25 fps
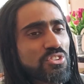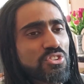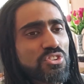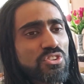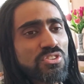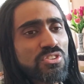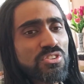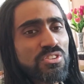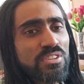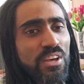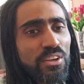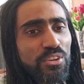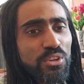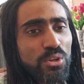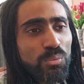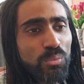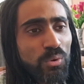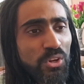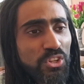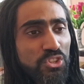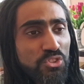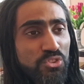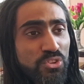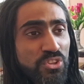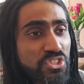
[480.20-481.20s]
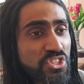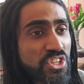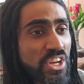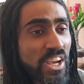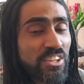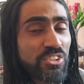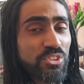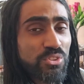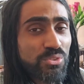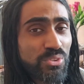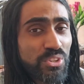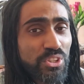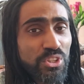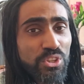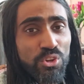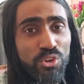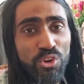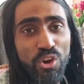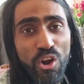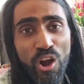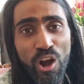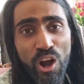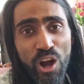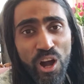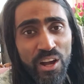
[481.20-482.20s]
just tell you what trajectory
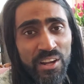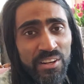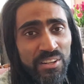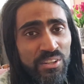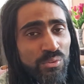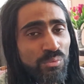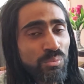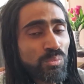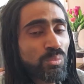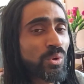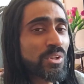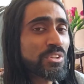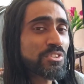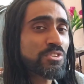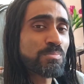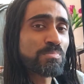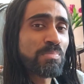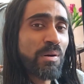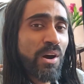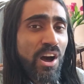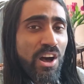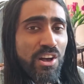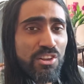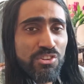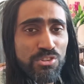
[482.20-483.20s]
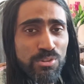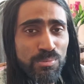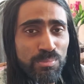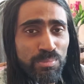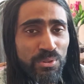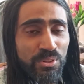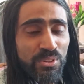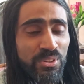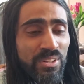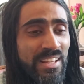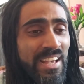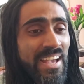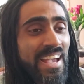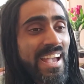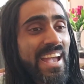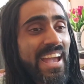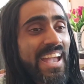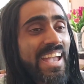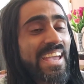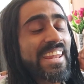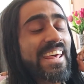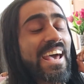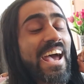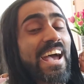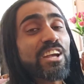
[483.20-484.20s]
you're on and what's possible.
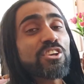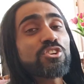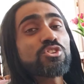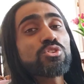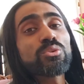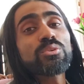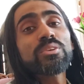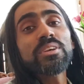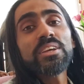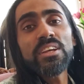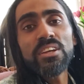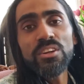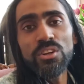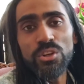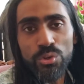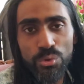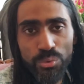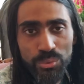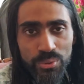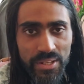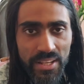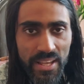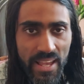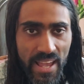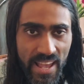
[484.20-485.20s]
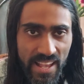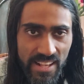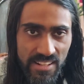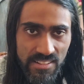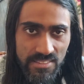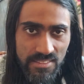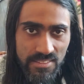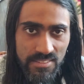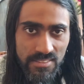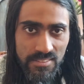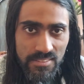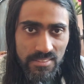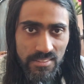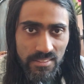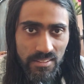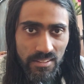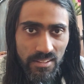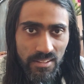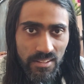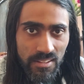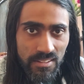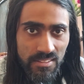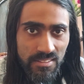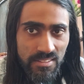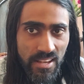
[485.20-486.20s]
It actually creates
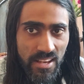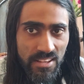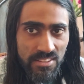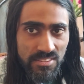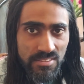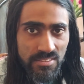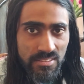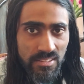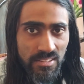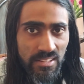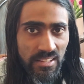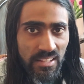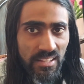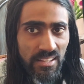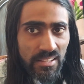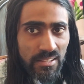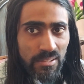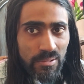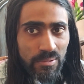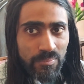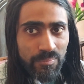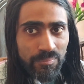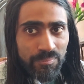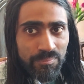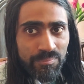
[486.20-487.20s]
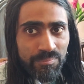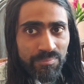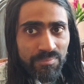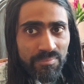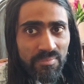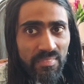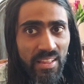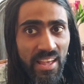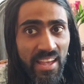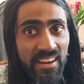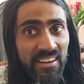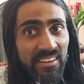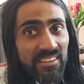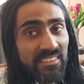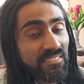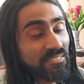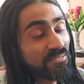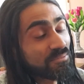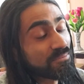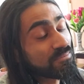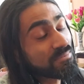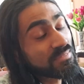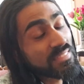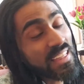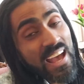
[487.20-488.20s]
destiny. And
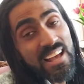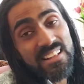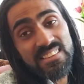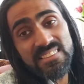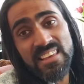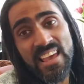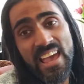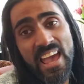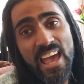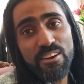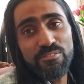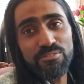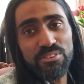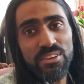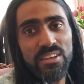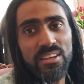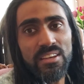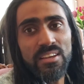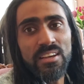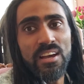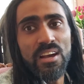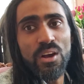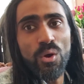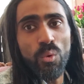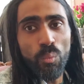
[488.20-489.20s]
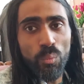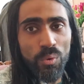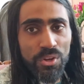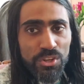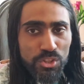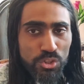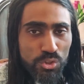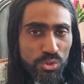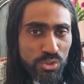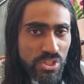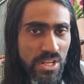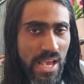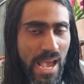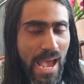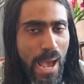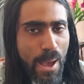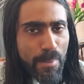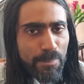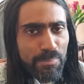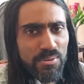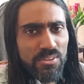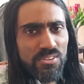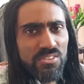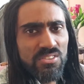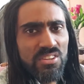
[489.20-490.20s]
that's heavy. When you
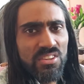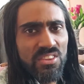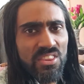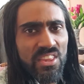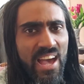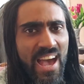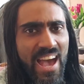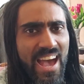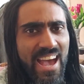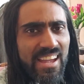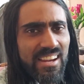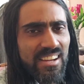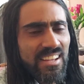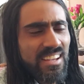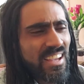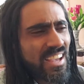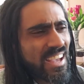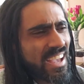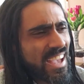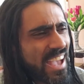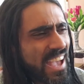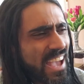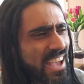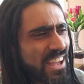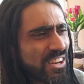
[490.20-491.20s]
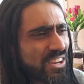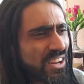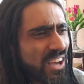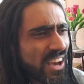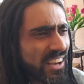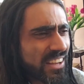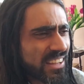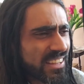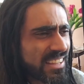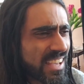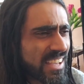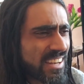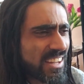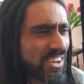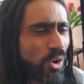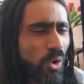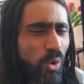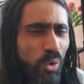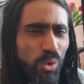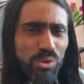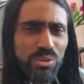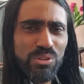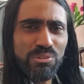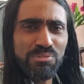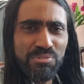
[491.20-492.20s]
tap into that and get a
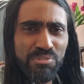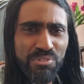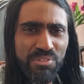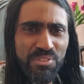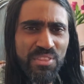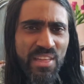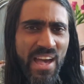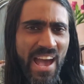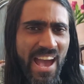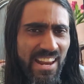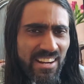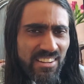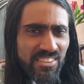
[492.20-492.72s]
hold of that